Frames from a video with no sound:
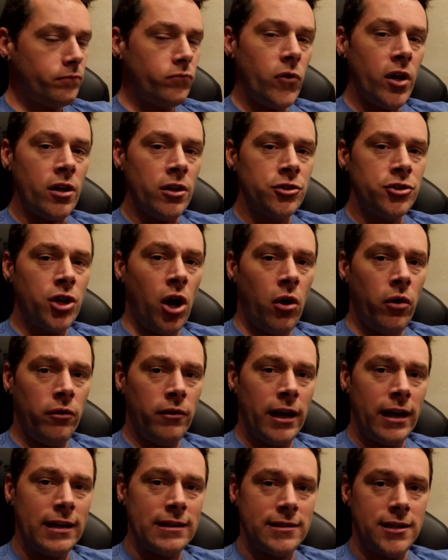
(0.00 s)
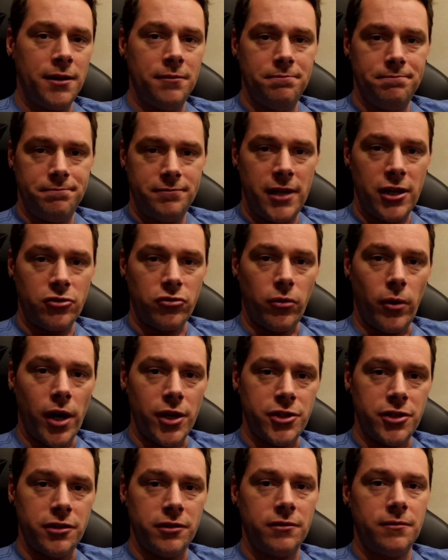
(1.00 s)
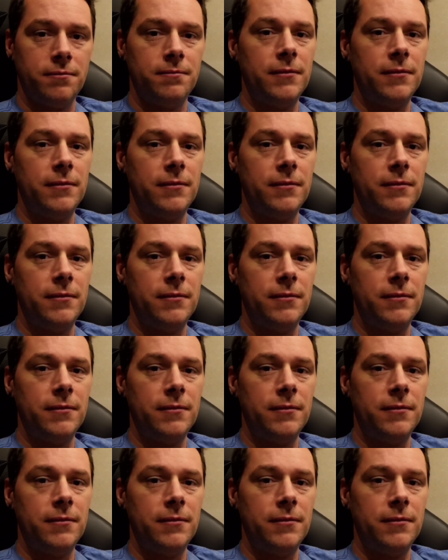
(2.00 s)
So, like I said, thanks for watching,